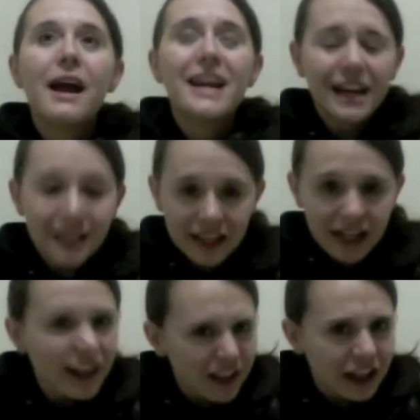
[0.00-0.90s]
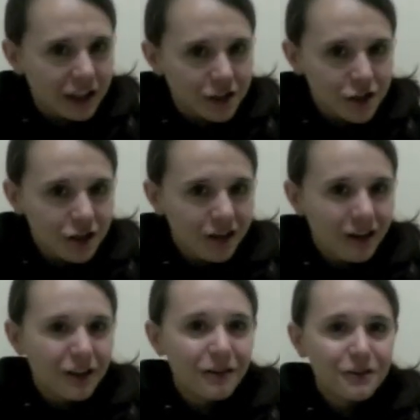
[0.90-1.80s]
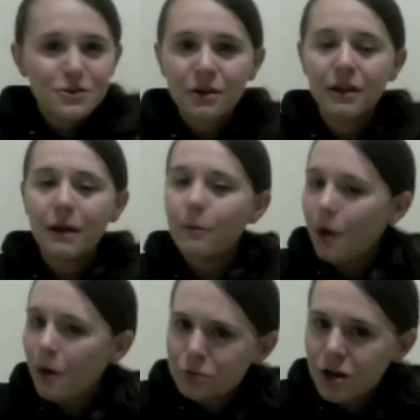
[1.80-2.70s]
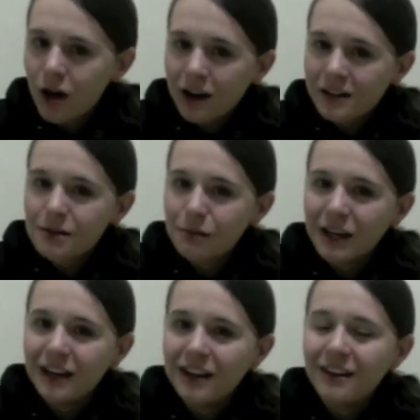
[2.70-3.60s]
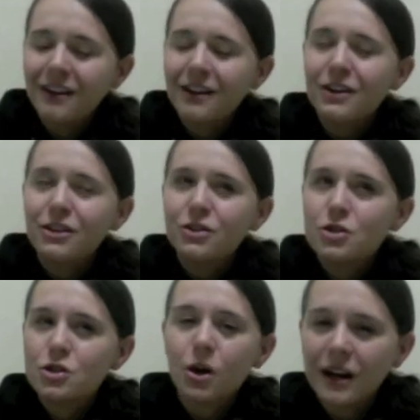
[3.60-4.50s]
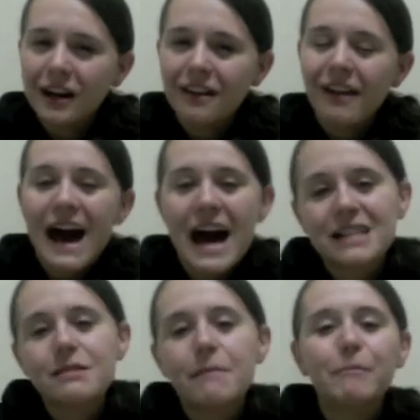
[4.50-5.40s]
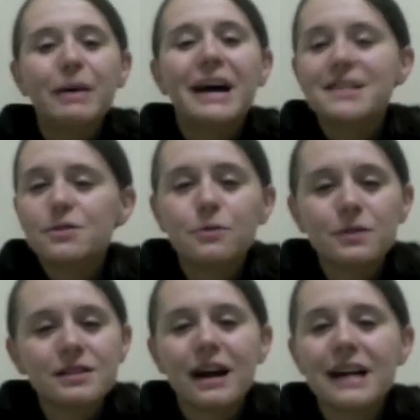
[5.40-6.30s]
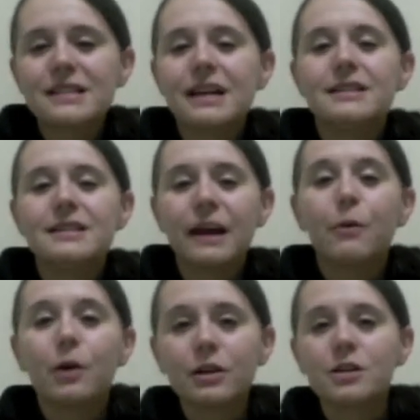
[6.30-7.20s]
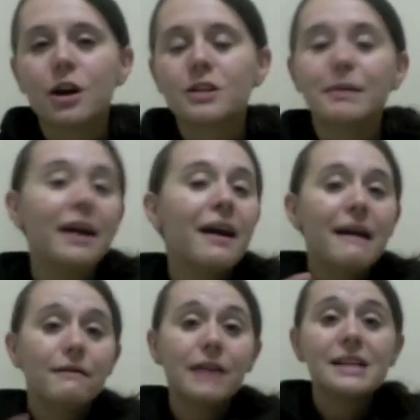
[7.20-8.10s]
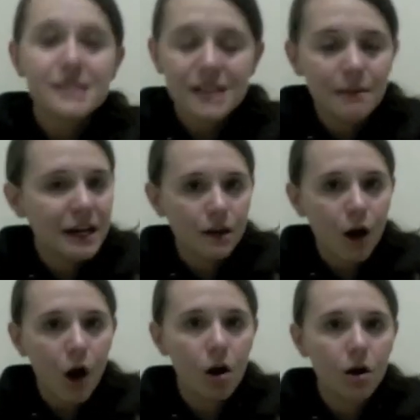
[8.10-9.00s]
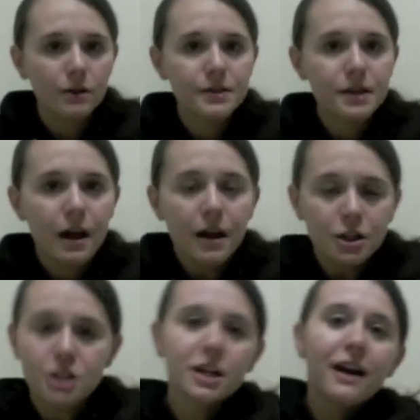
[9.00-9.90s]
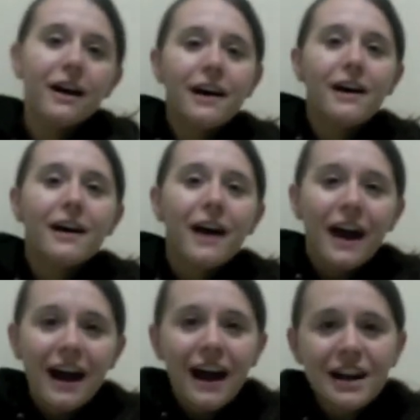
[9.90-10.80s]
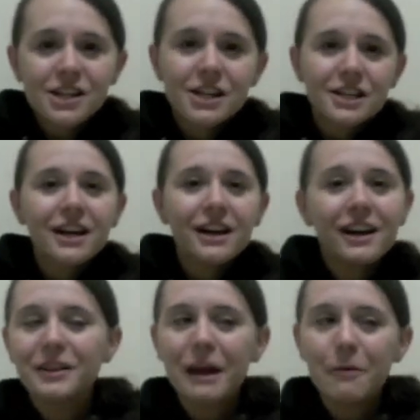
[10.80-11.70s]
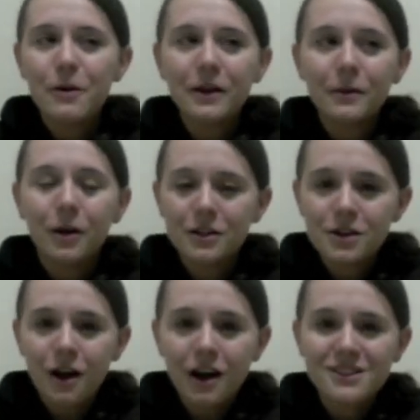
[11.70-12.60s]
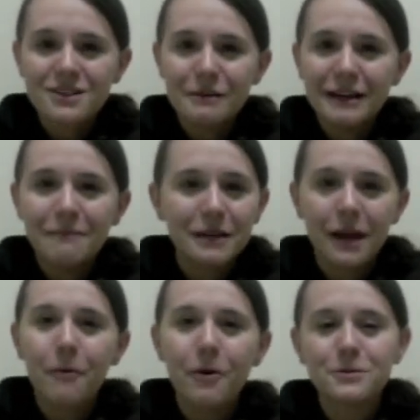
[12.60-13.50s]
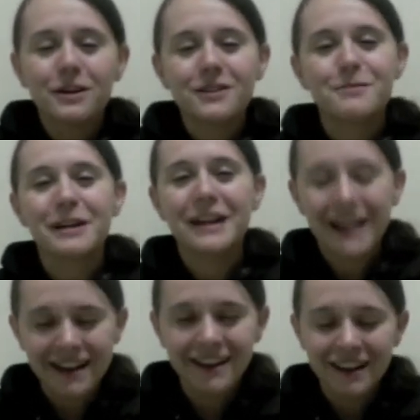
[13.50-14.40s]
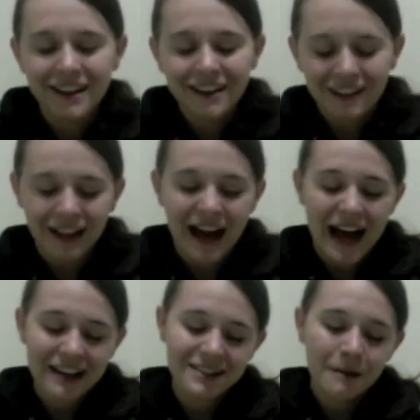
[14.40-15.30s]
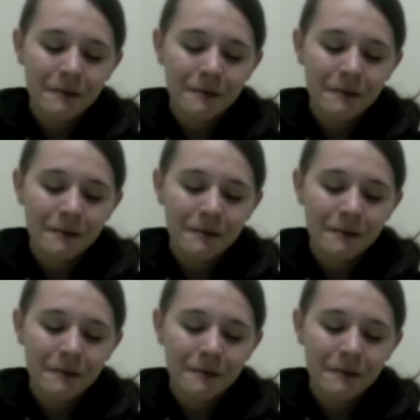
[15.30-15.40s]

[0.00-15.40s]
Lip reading: in English. So they won't talk to me during class, but as soon as class ends, they want to talk to me. They see me in the halls. Jessika! Hi, Jessika! They really want to talk to me, but they won't talk to me in class.